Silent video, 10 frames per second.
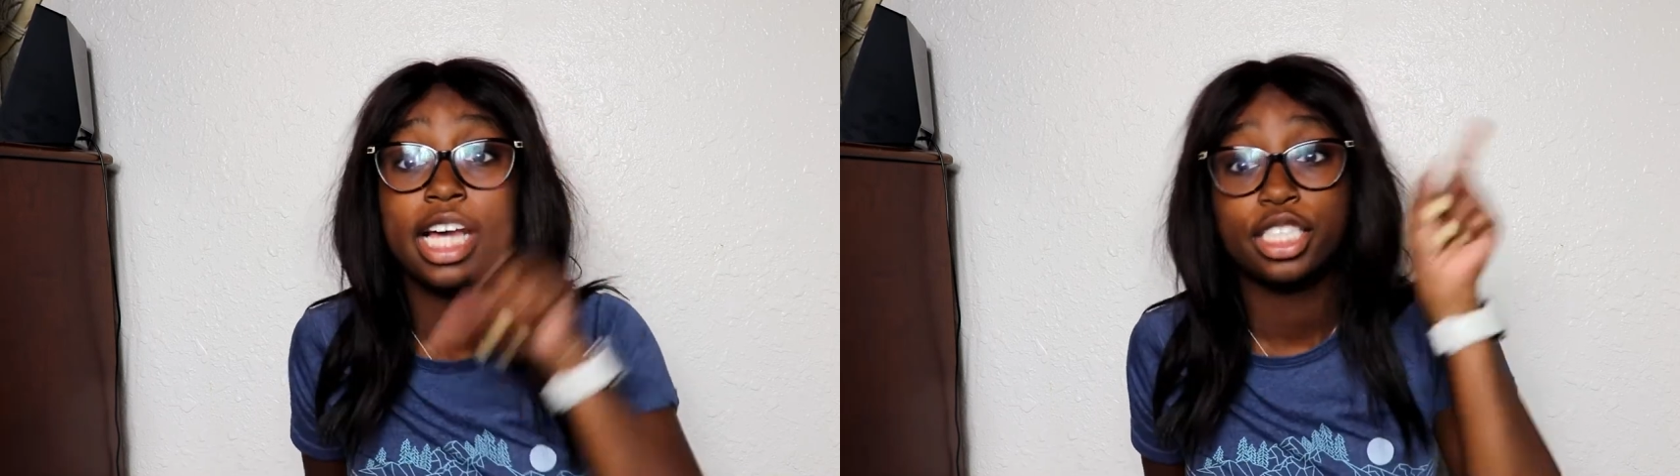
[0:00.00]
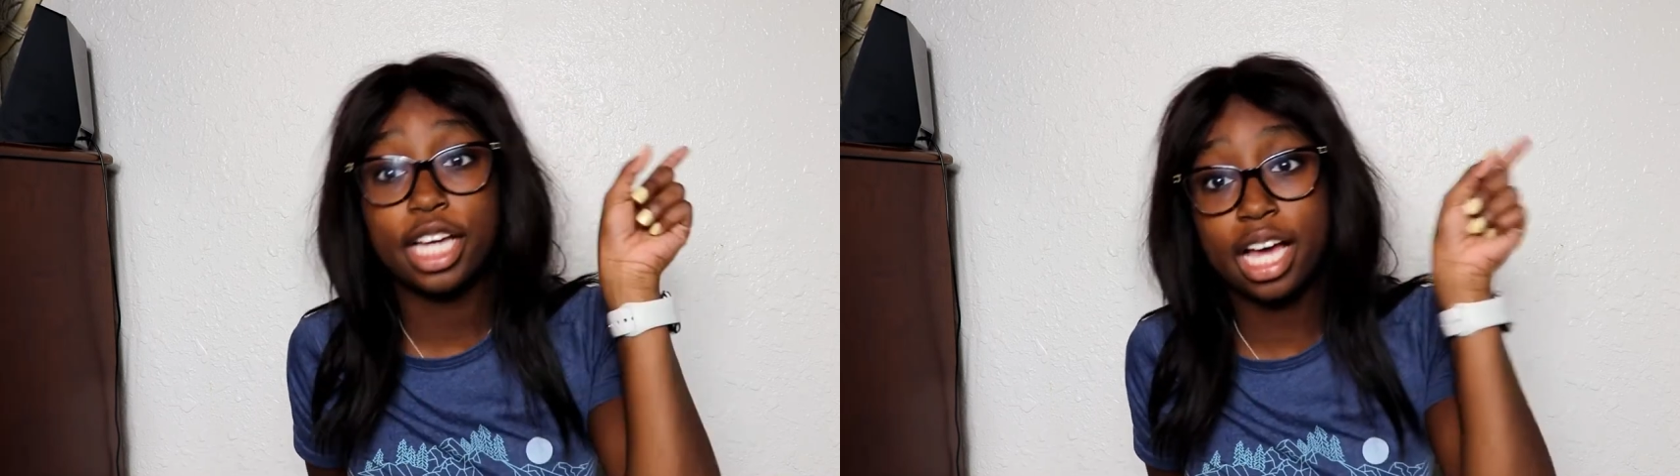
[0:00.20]

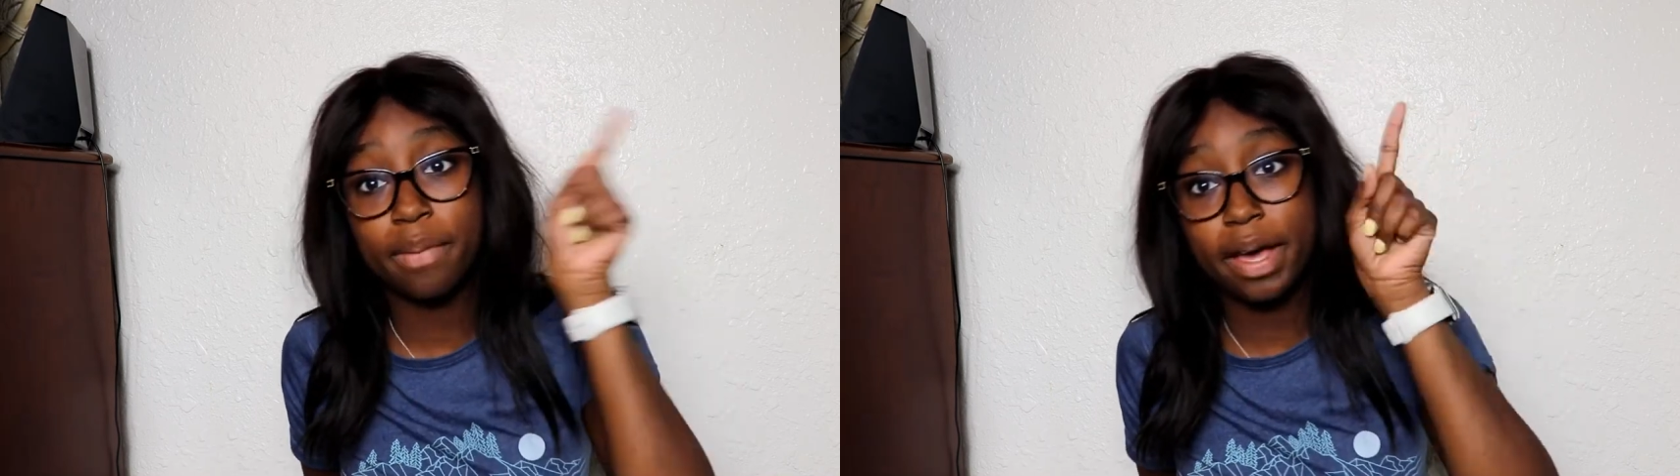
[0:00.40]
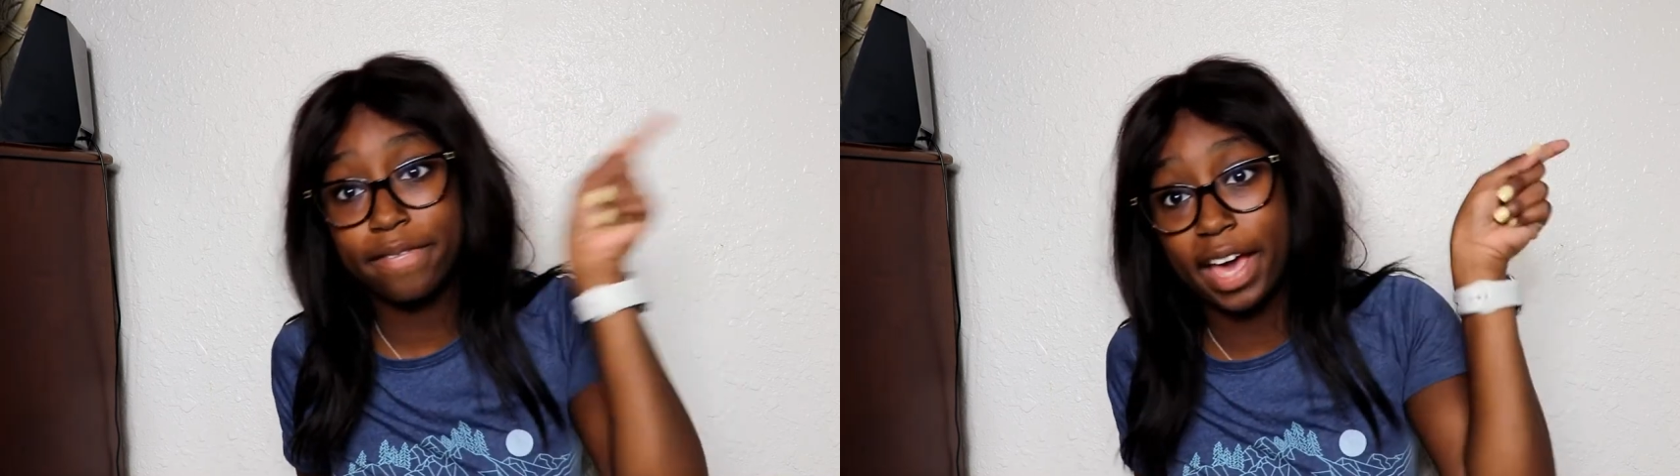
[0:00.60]
check out
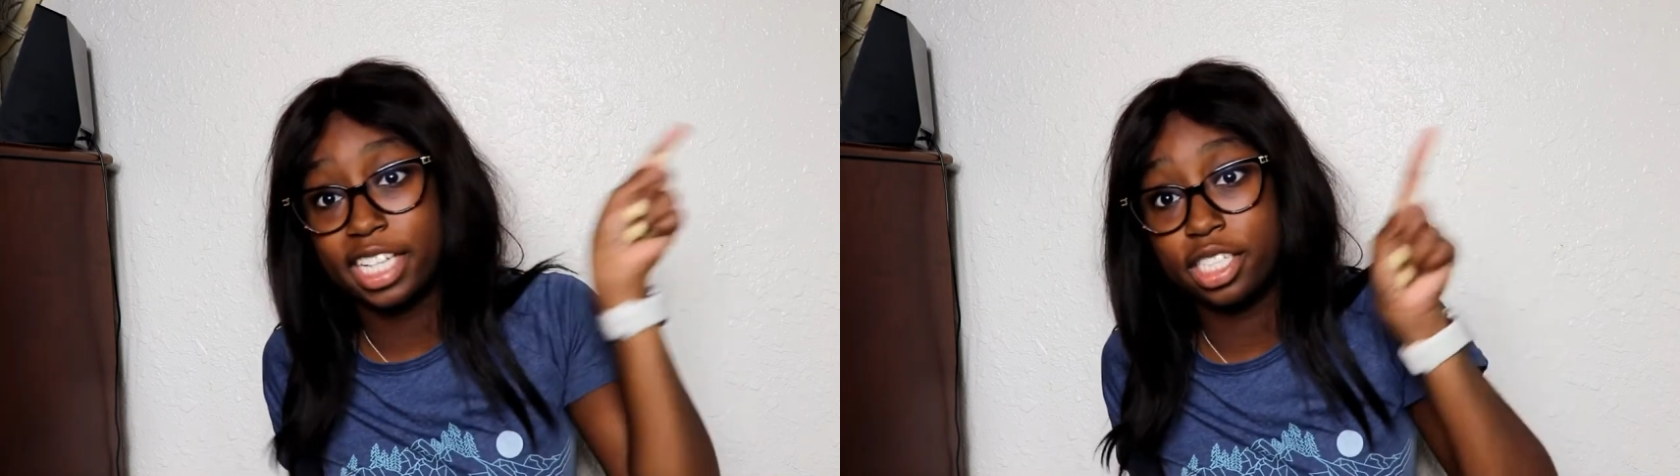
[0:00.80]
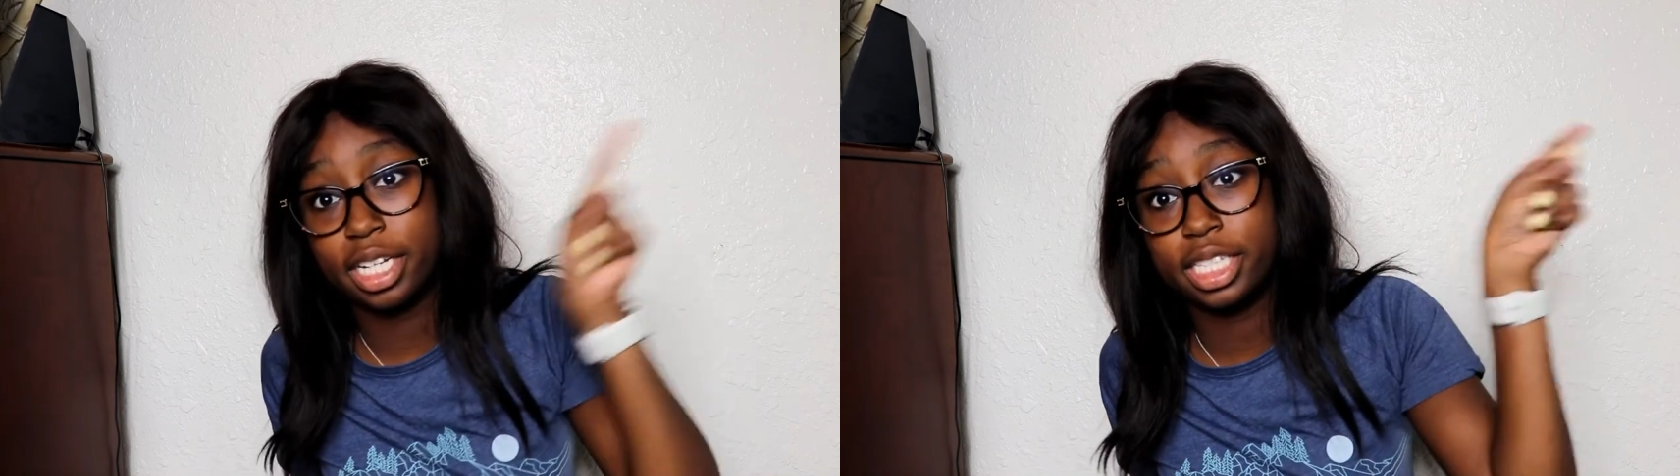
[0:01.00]
my
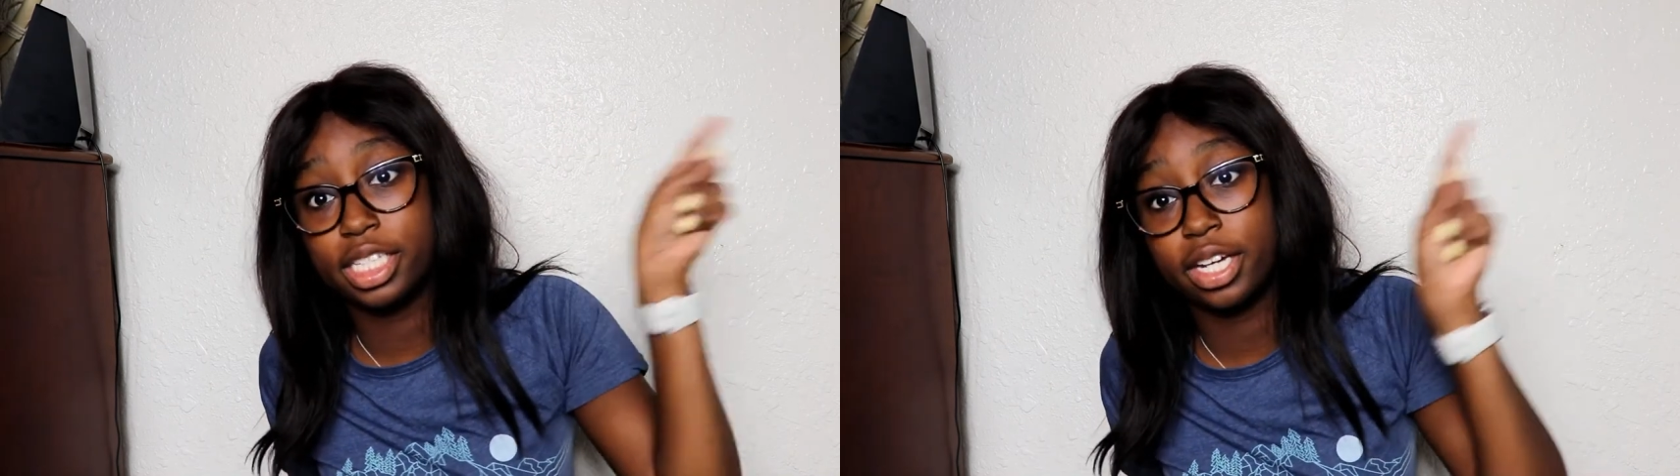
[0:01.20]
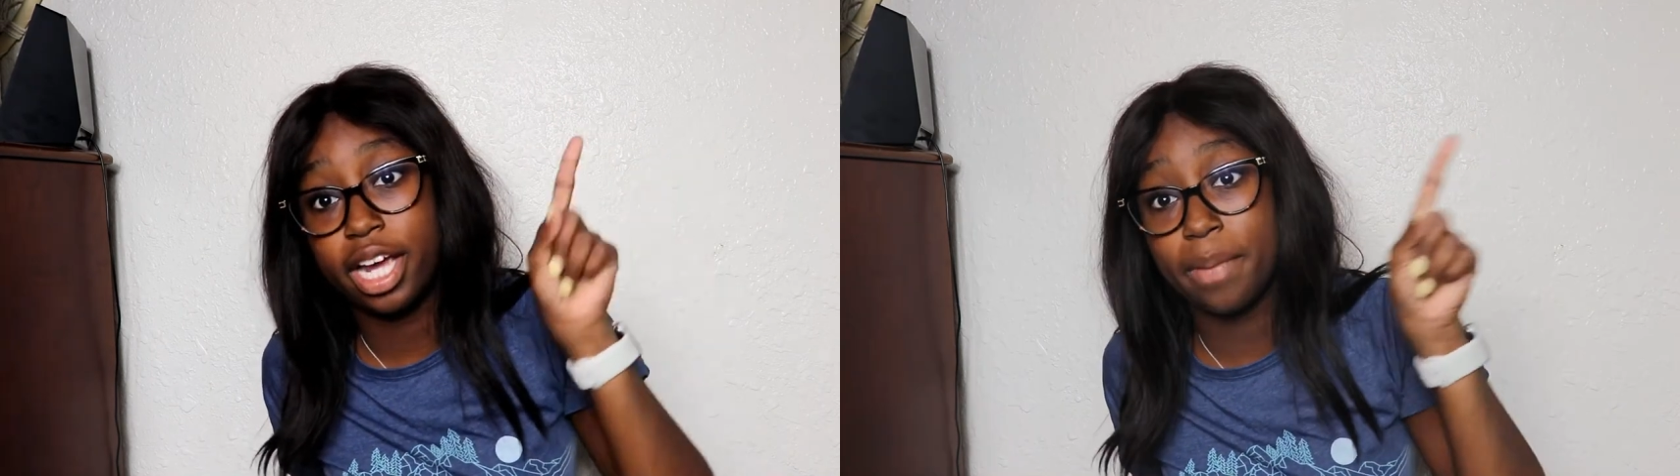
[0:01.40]
fashion
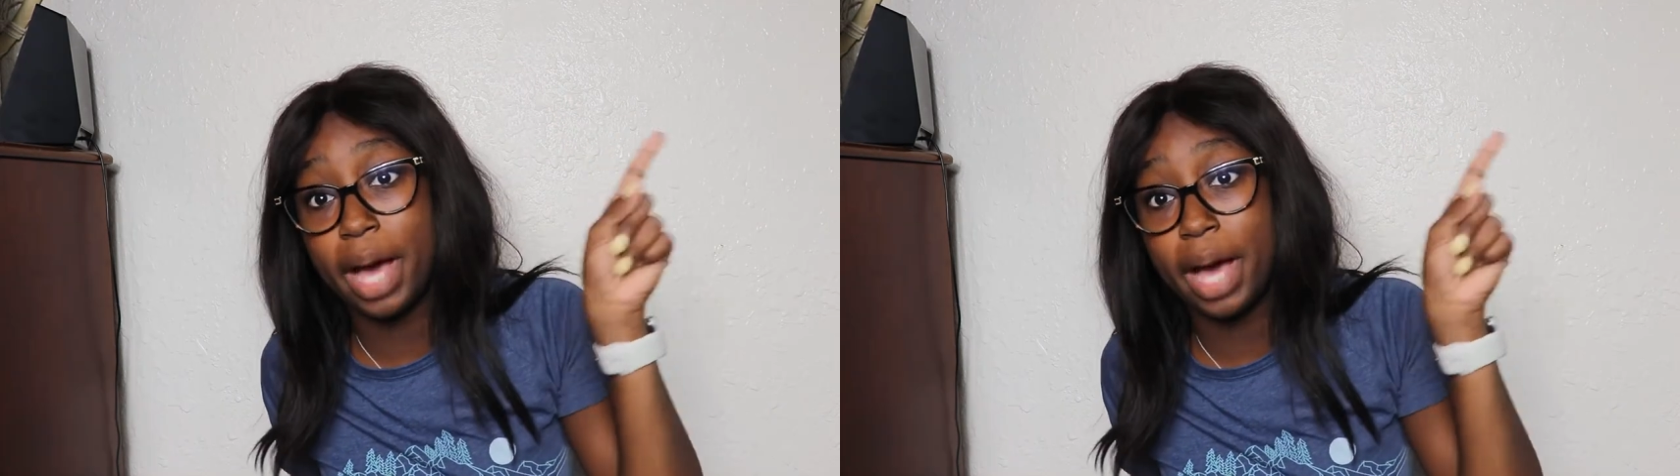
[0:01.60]
Instagram.